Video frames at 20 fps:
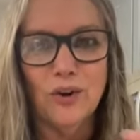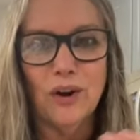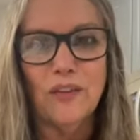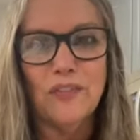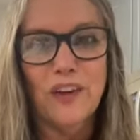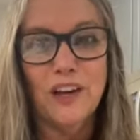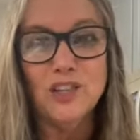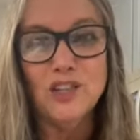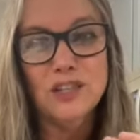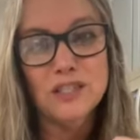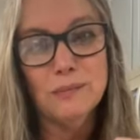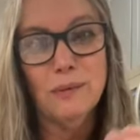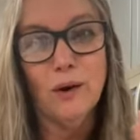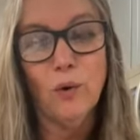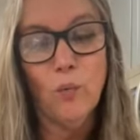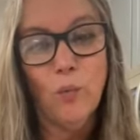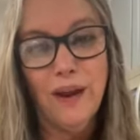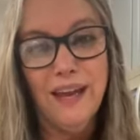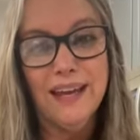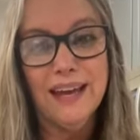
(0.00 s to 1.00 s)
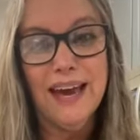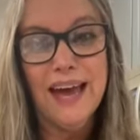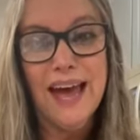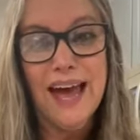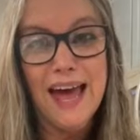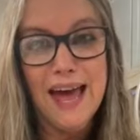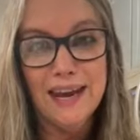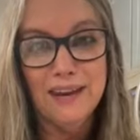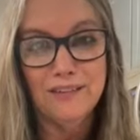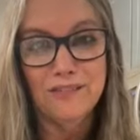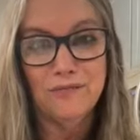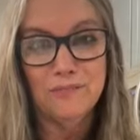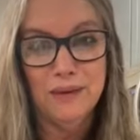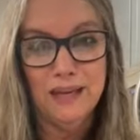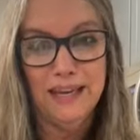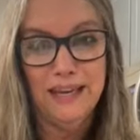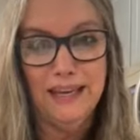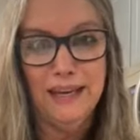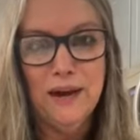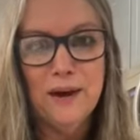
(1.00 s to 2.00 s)
I think she's about a week ahead of
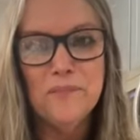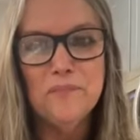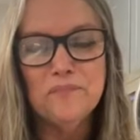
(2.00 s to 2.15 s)
me.